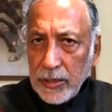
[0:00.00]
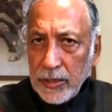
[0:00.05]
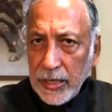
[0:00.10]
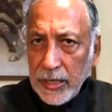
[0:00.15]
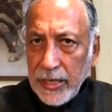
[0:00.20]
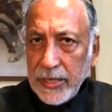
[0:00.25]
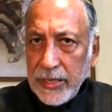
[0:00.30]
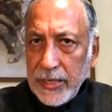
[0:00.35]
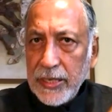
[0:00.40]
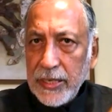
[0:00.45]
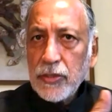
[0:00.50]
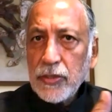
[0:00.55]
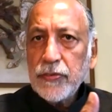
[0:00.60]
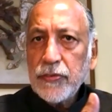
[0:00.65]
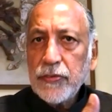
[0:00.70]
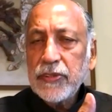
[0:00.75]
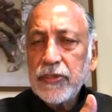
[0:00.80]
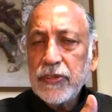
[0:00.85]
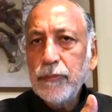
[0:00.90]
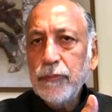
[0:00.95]
areas
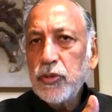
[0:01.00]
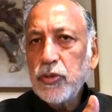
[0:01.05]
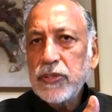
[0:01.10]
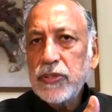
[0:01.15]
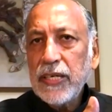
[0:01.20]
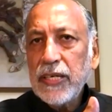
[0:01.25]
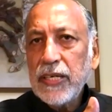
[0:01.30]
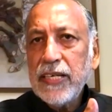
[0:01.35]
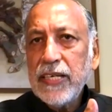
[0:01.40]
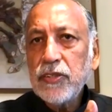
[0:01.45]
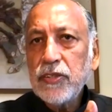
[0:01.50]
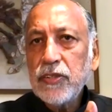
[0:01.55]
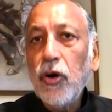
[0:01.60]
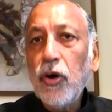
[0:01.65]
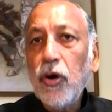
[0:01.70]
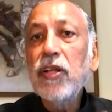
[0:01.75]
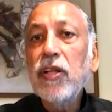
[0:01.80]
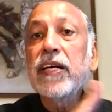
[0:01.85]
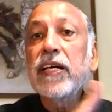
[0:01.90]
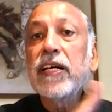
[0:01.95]
of computer science,
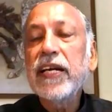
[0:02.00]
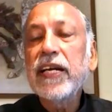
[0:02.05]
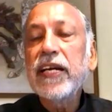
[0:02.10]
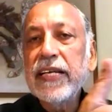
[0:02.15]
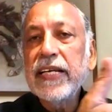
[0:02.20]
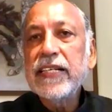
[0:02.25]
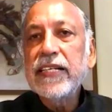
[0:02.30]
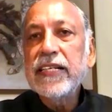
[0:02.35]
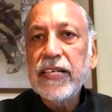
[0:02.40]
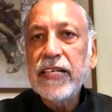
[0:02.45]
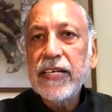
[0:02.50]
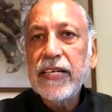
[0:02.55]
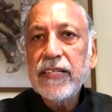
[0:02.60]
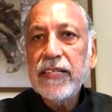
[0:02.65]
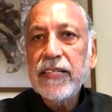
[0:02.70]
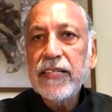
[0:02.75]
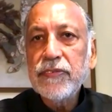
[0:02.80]
all the cutting-edge areas,